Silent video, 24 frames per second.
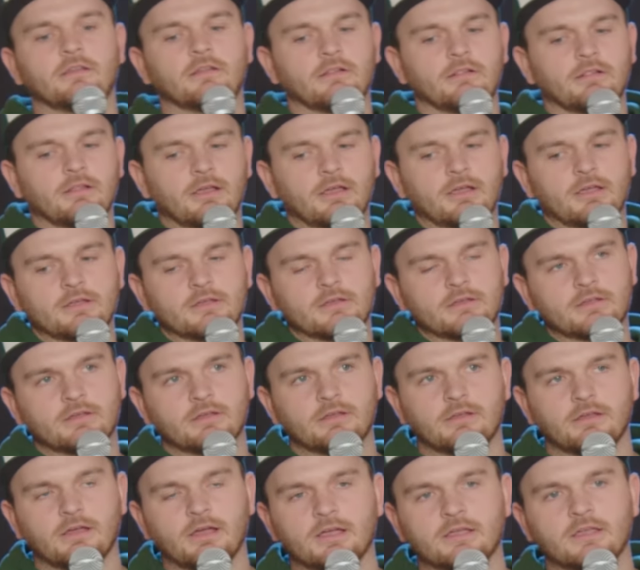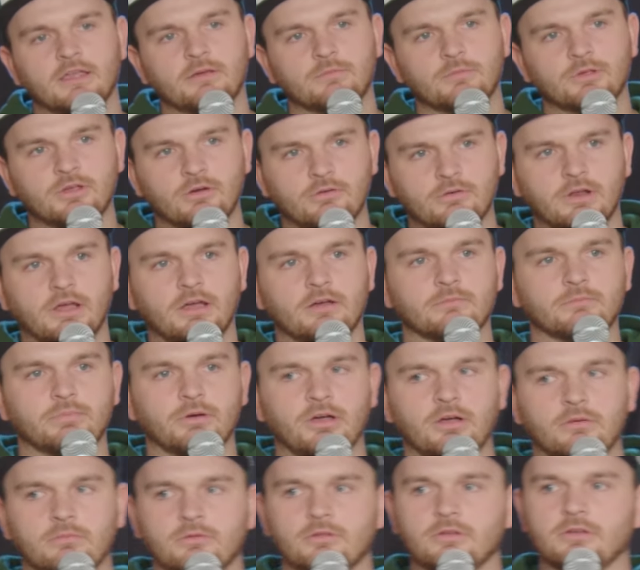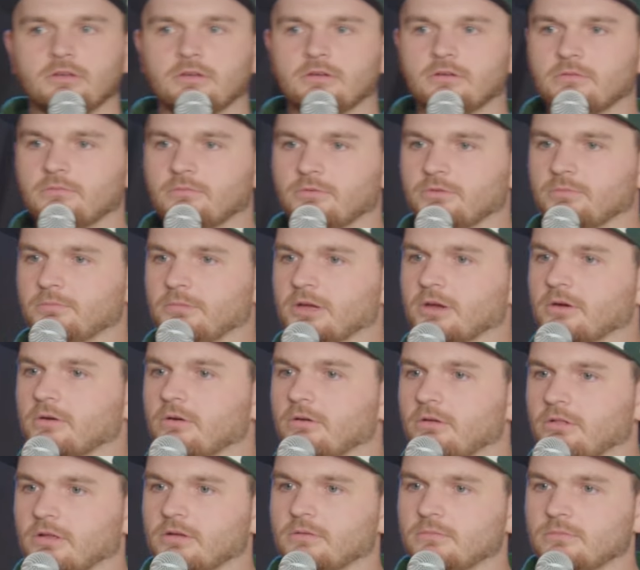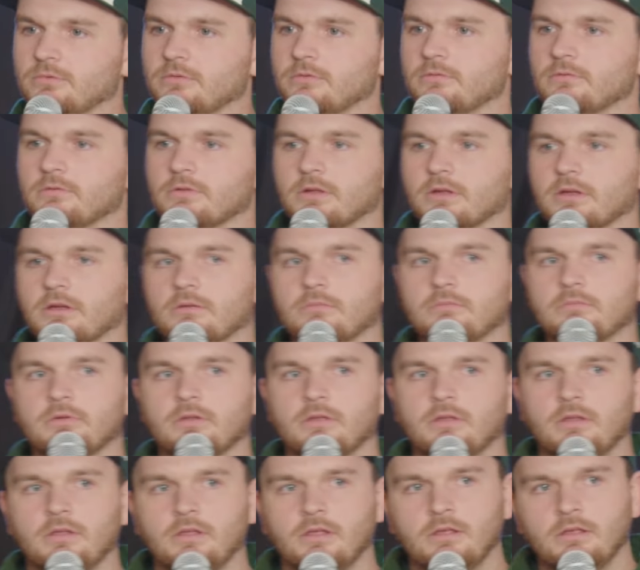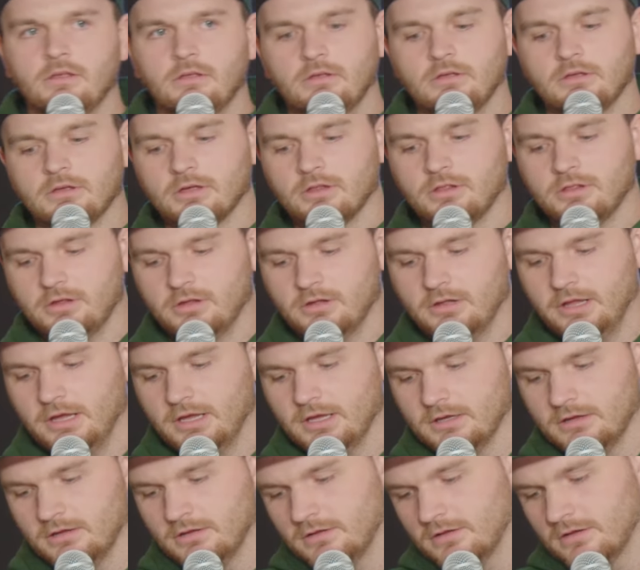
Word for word: Like, I can't be going out in public with my girl all bruised up, because then, like,